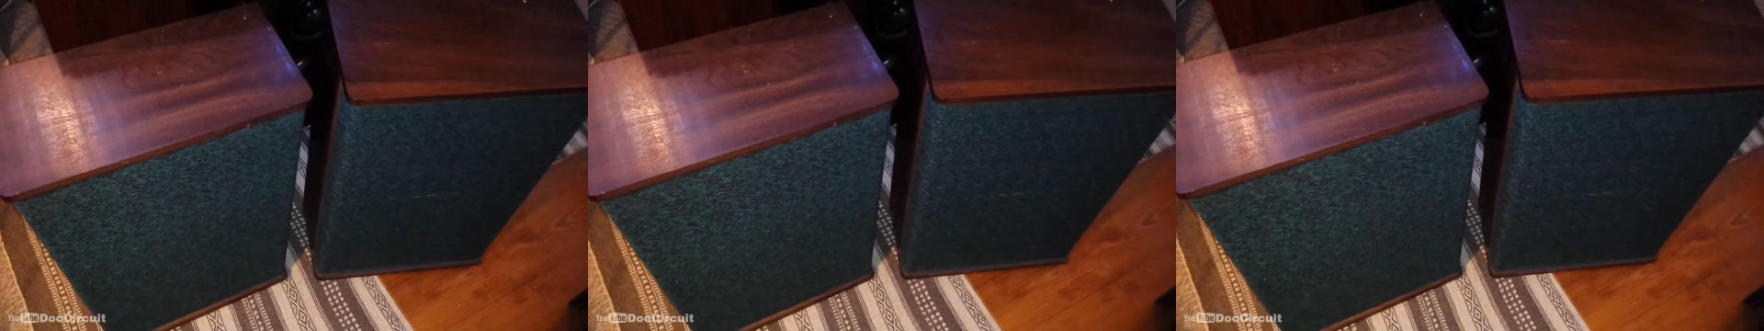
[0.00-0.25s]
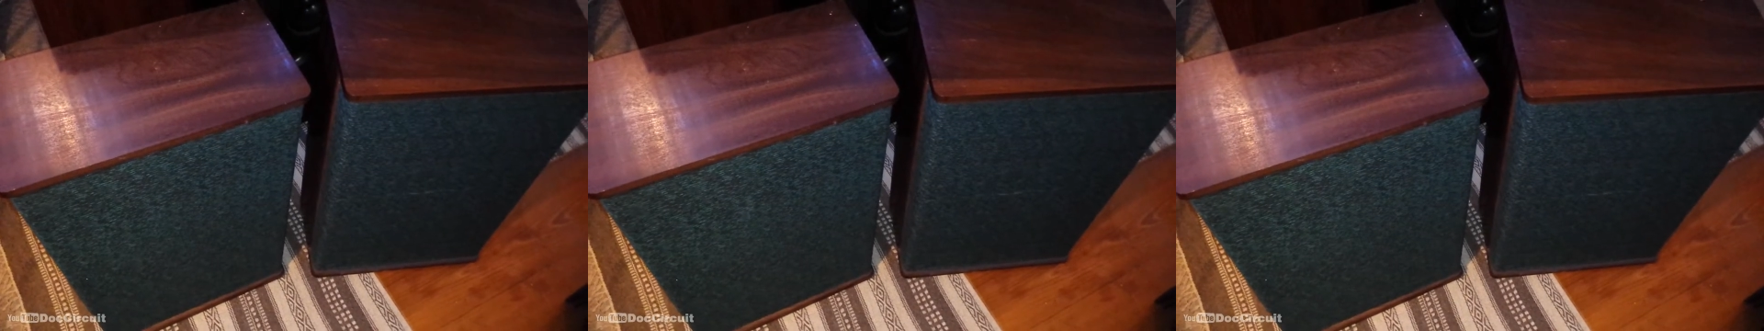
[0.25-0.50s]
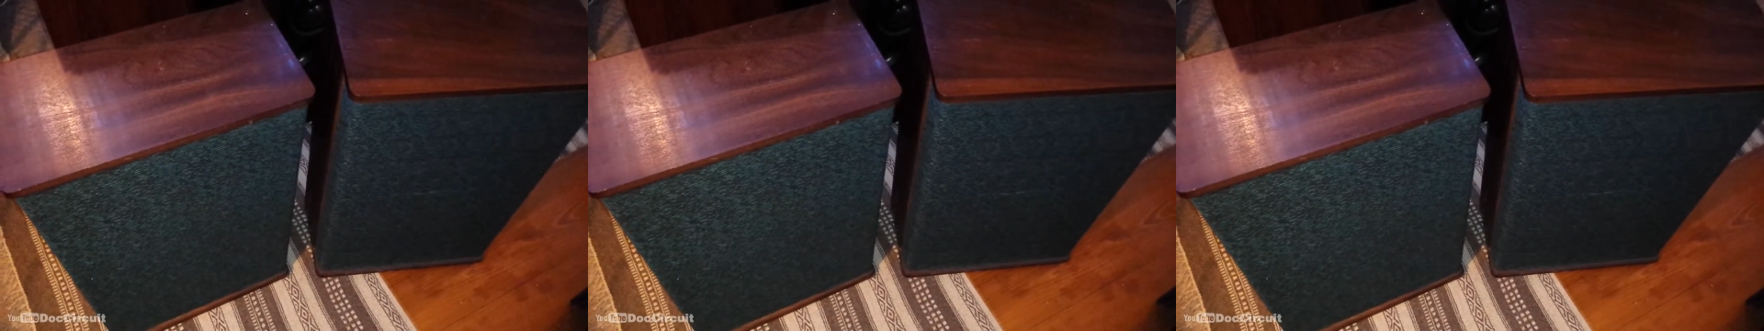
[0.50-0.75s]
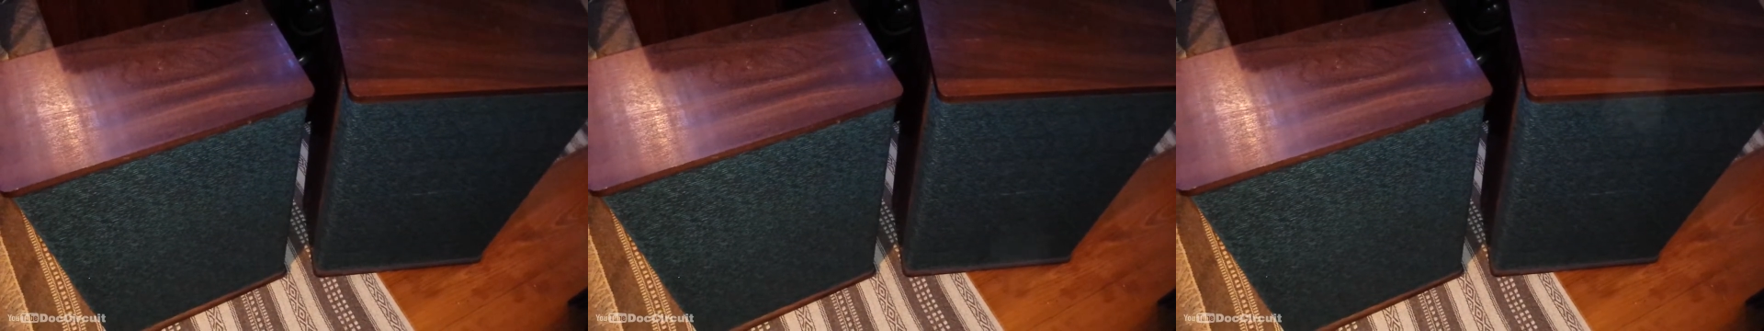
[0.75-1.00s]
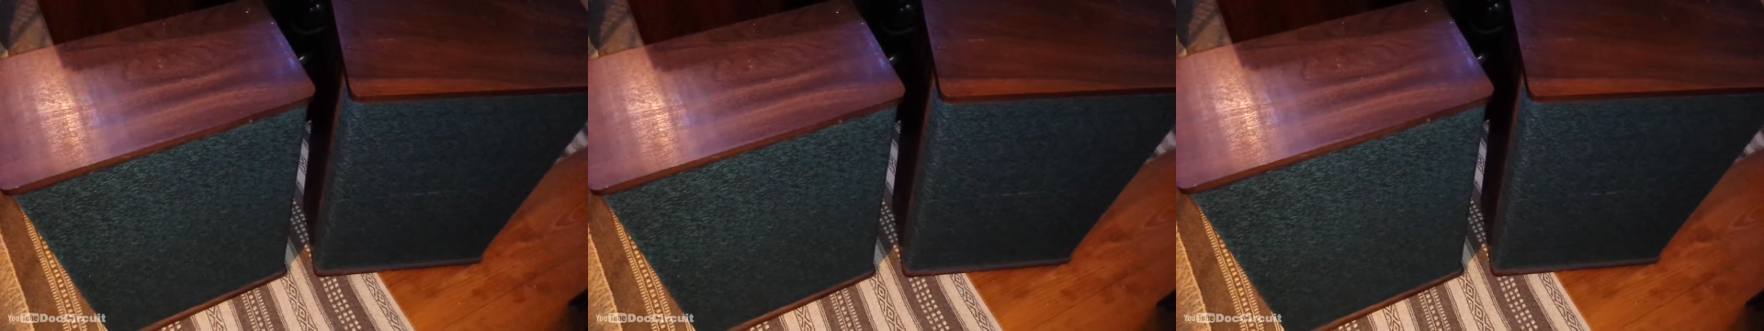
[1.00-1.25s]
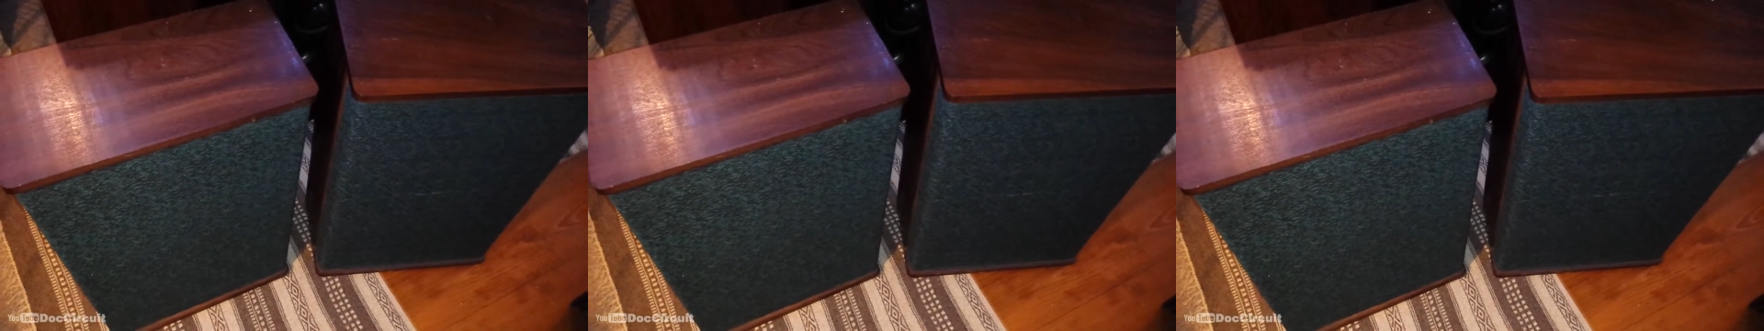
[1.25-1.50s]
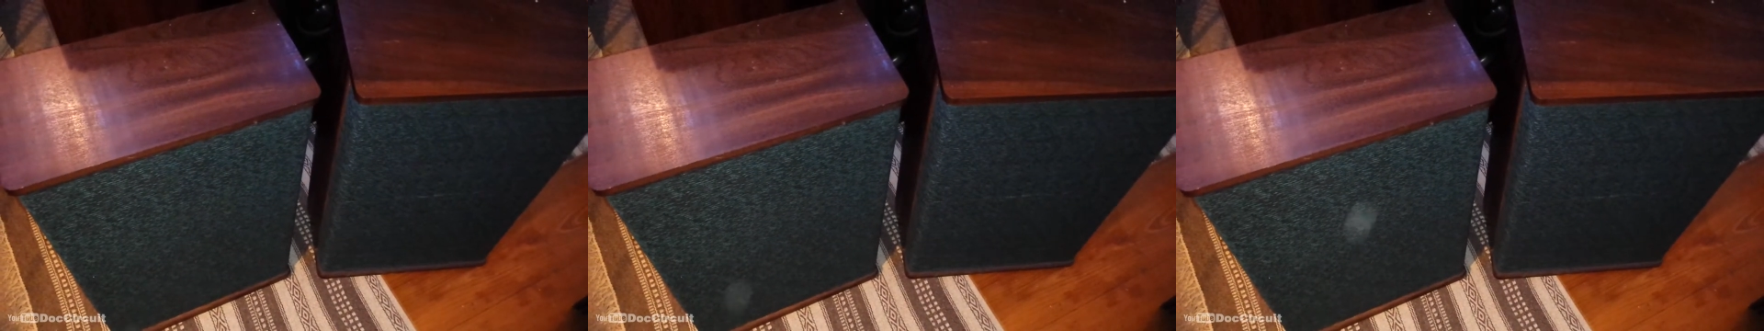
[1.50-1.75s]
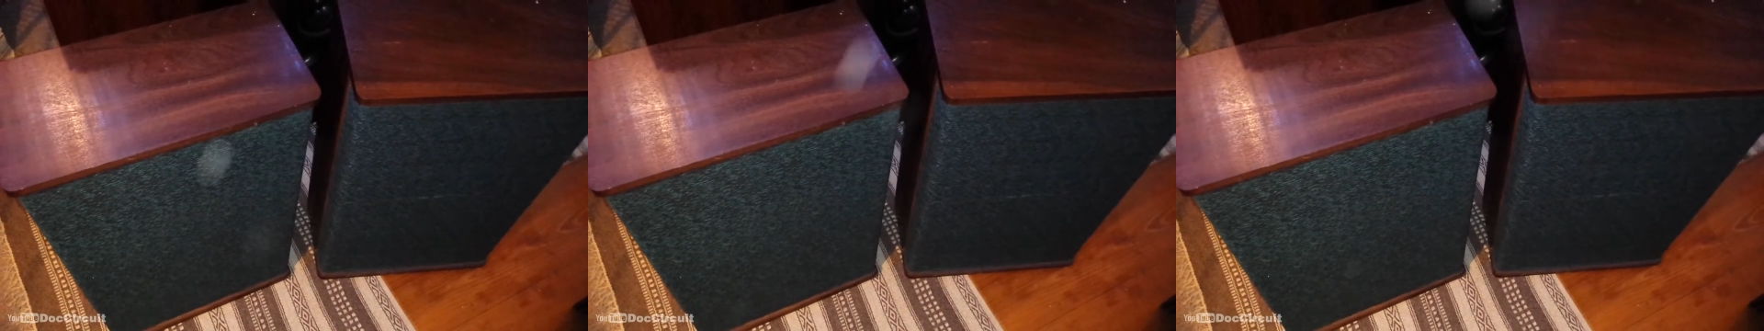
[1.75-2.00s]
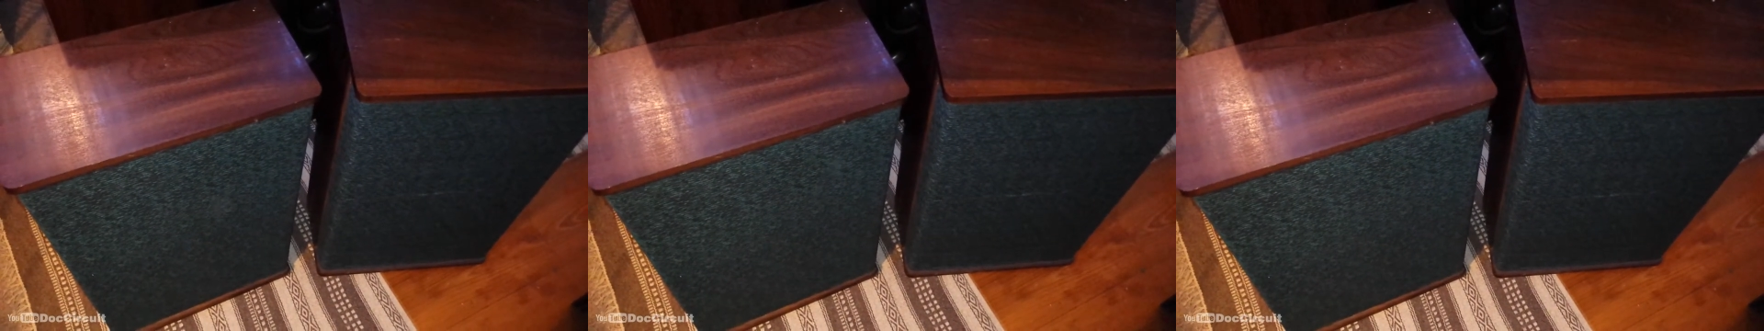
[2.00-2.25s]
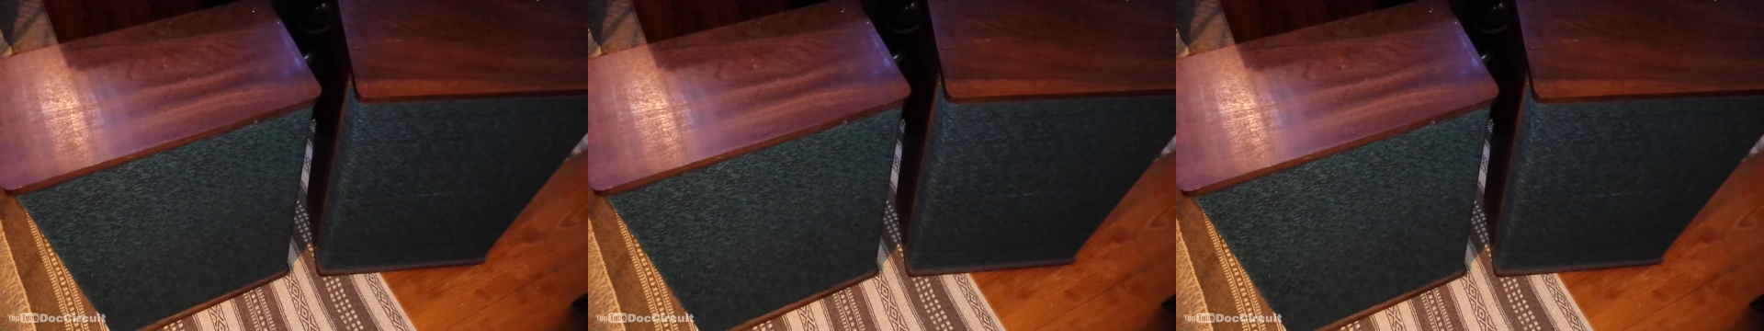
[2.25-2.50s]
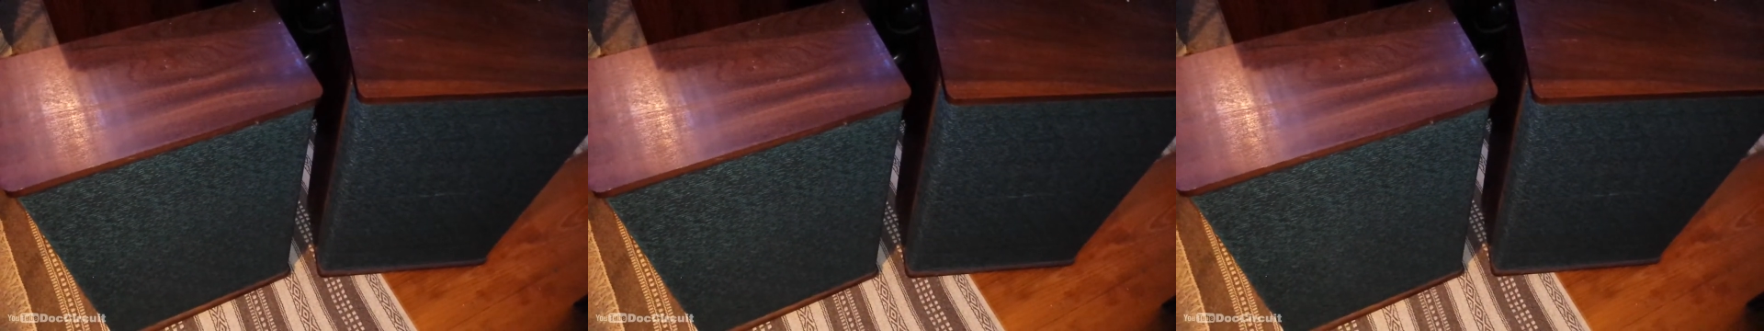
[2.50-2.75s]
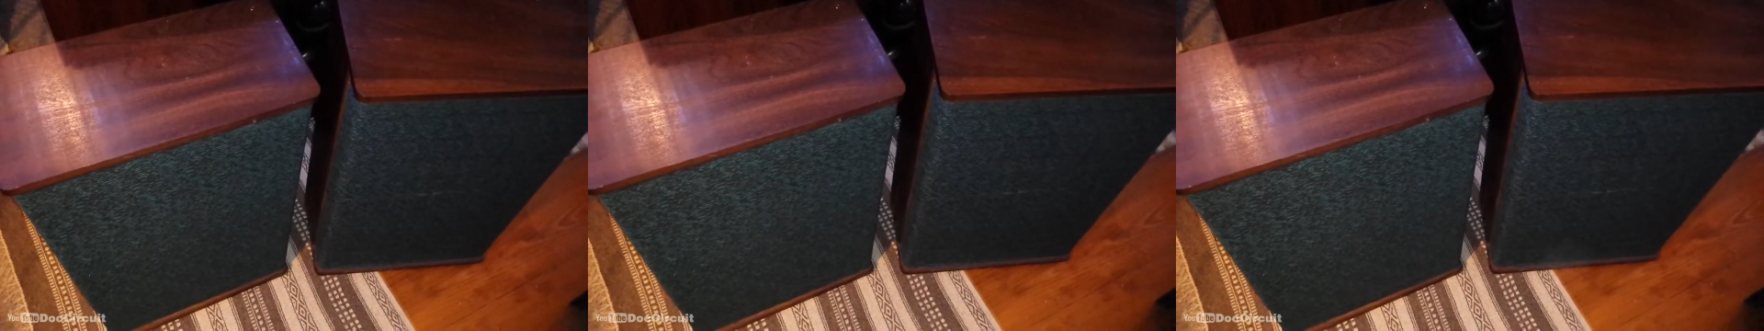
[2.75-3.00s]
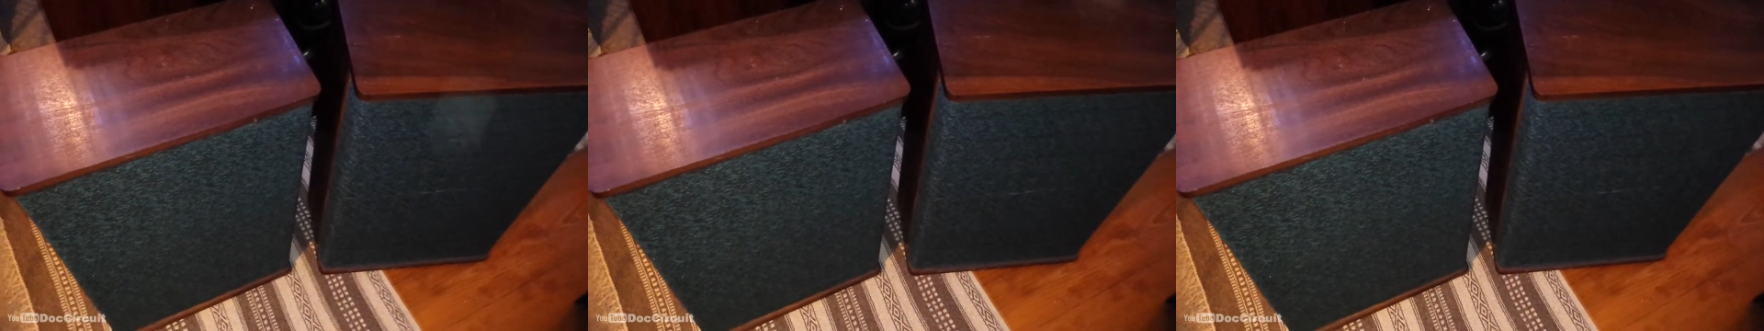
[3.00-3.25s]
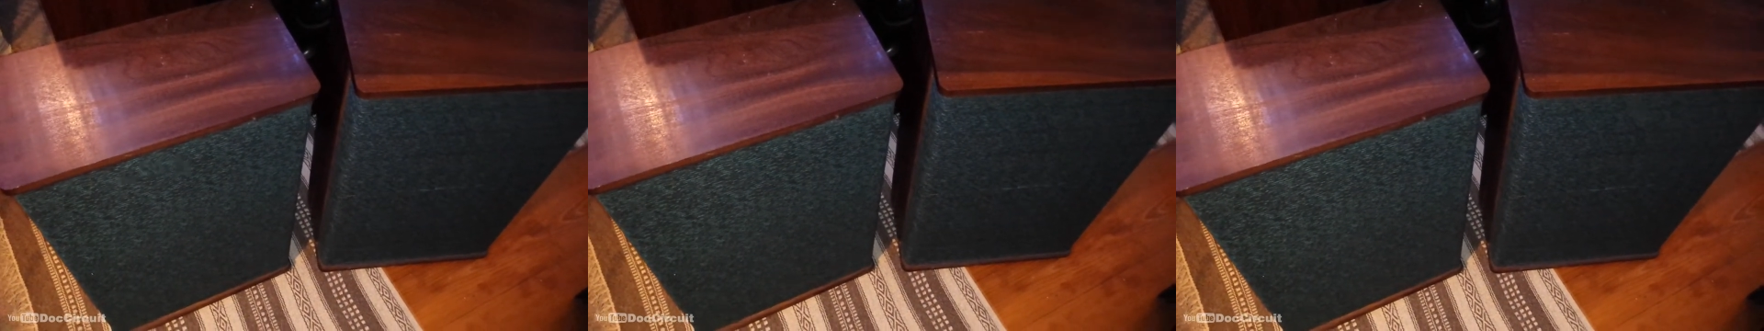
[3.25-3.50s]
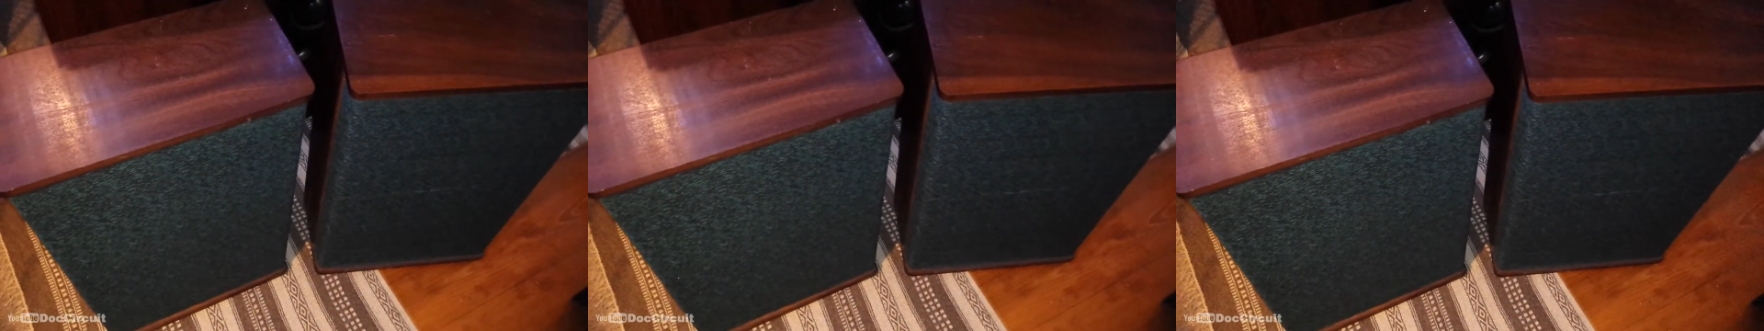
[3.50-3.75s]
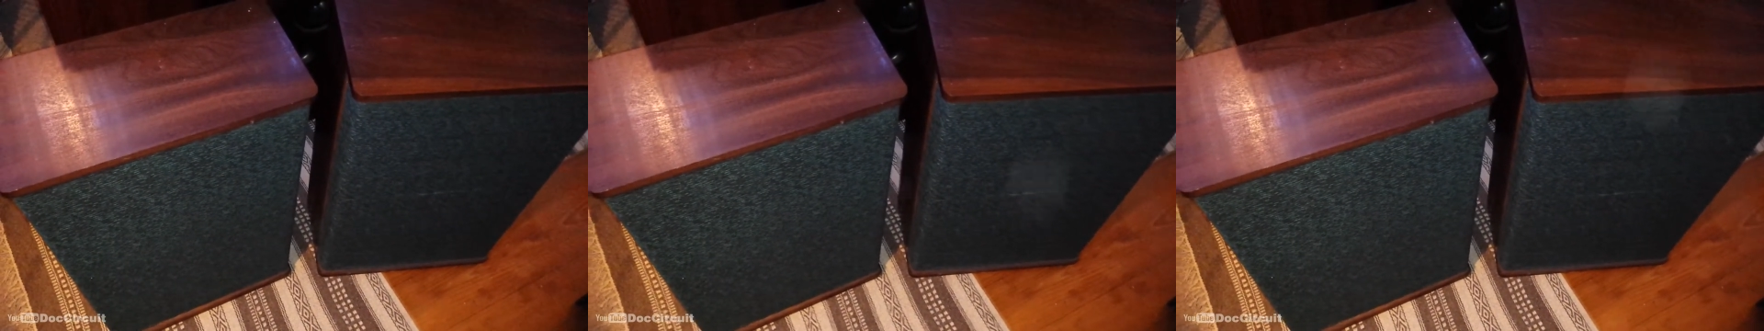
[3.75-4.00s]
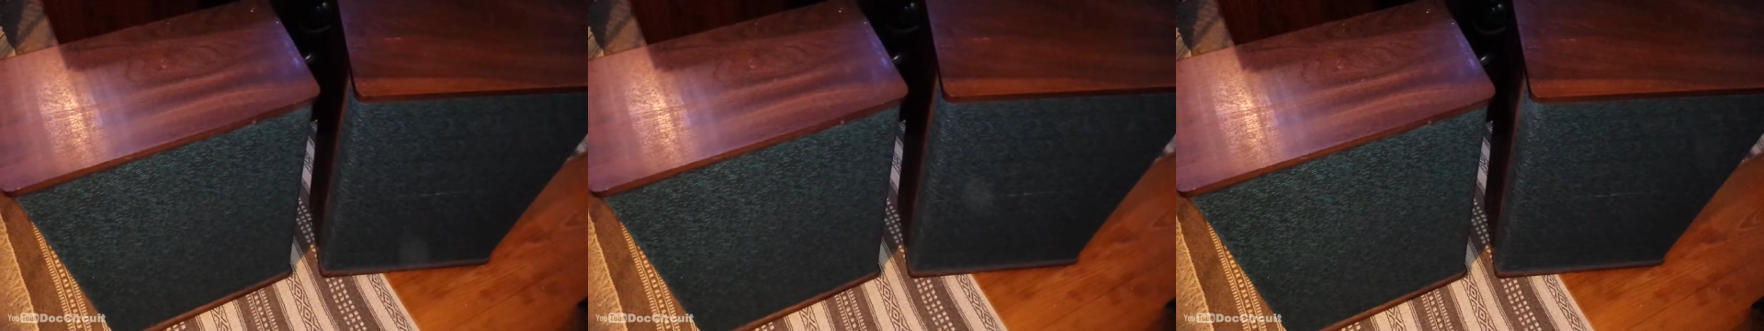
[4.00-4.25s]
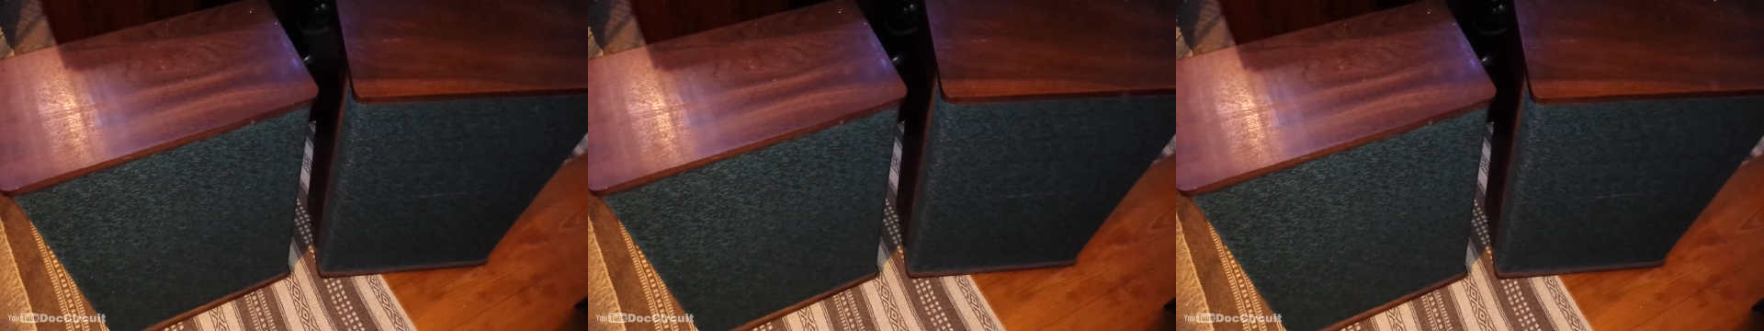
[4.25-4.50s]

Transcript: (no speaker visible)